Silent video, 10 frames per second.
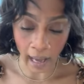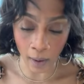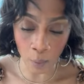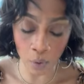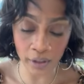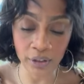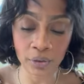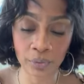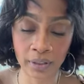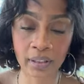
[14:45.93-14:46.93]
I want
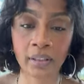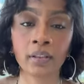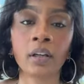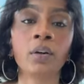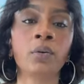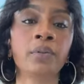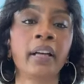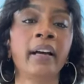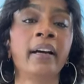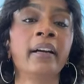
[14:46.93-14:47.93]
you to know
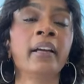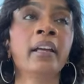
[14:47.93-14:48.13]
that